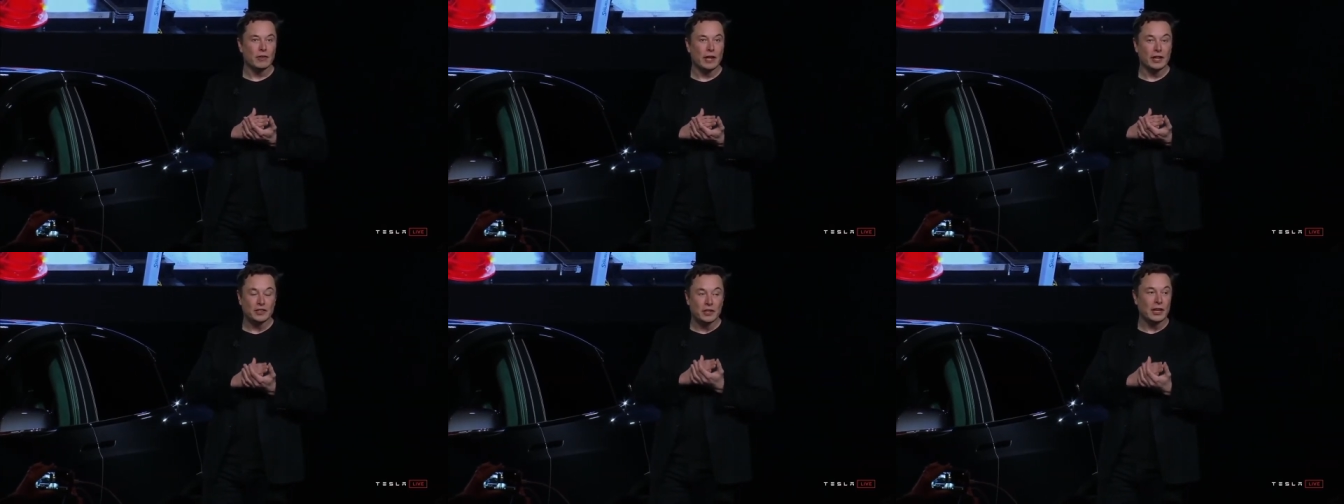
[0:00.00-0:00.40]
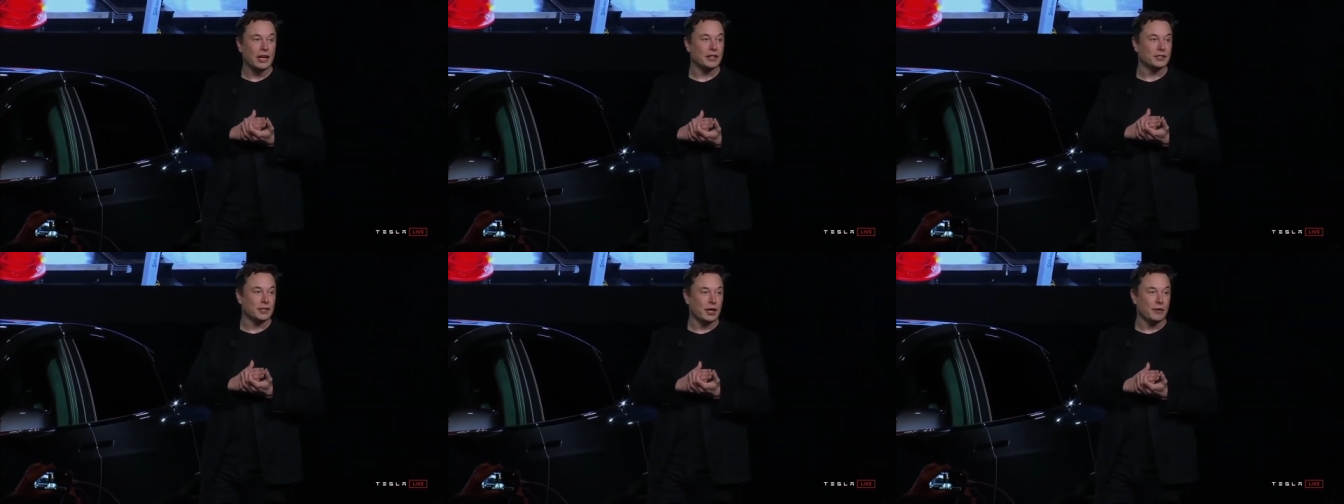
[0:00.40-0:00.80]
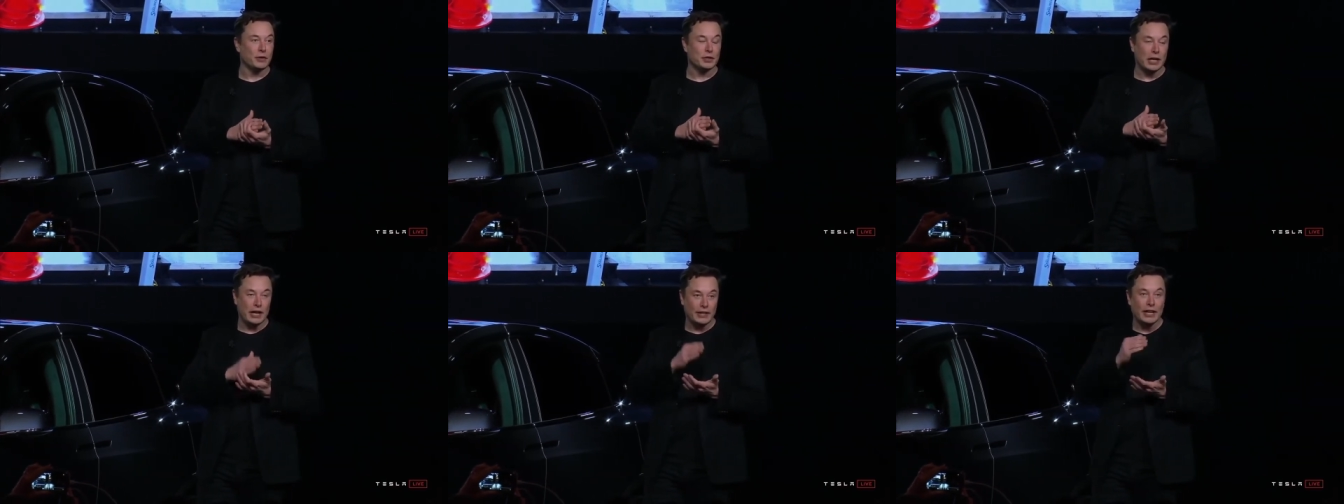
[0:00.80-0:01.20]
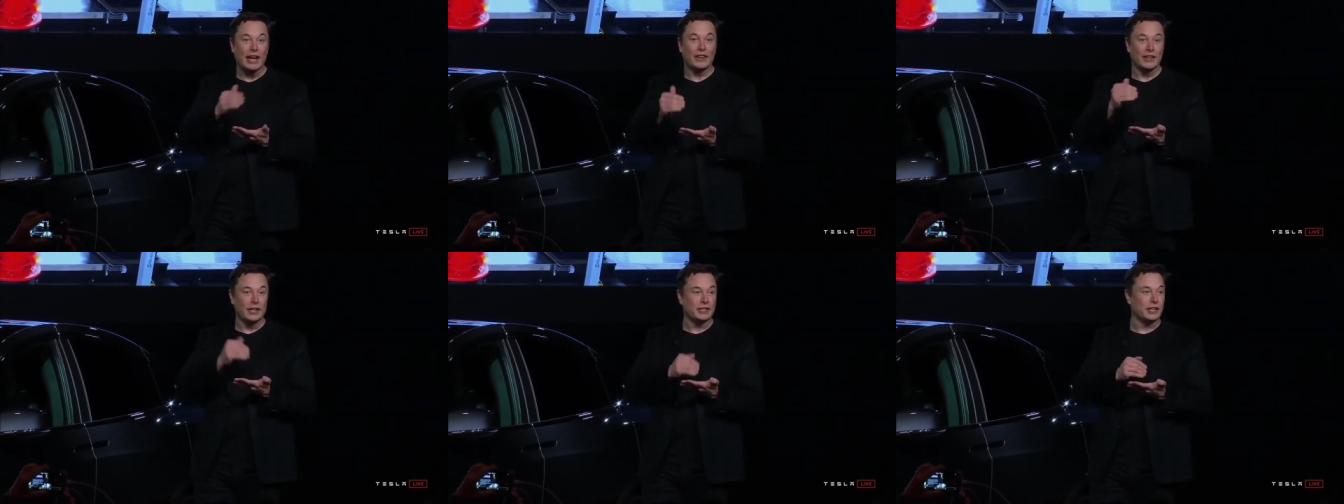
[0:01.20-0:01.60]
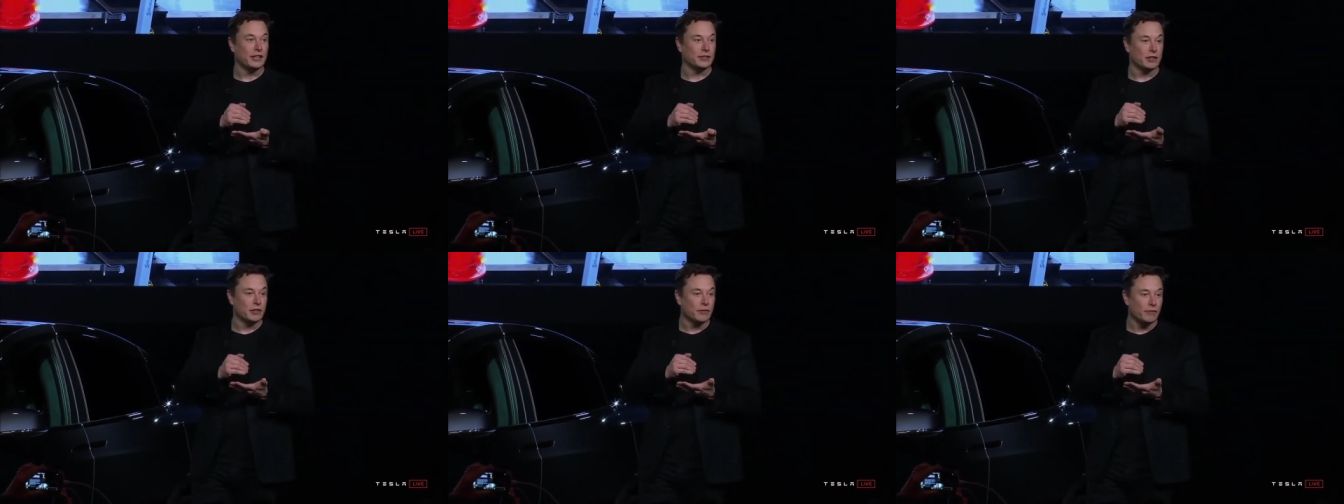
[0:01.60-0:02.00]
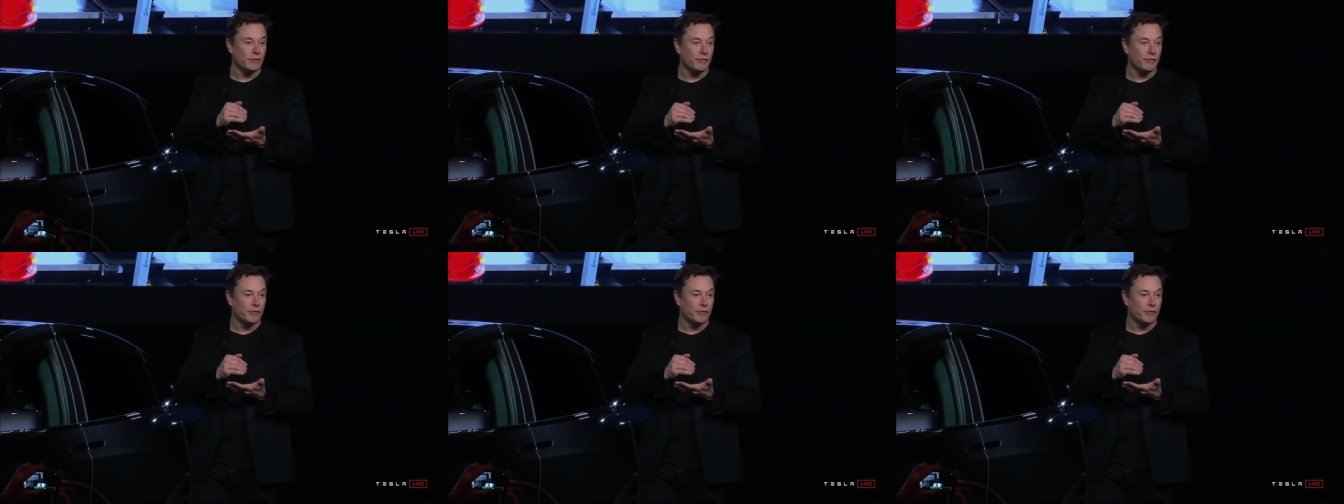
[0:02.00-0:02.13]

That is the last time, it, and, then, and then Tesla.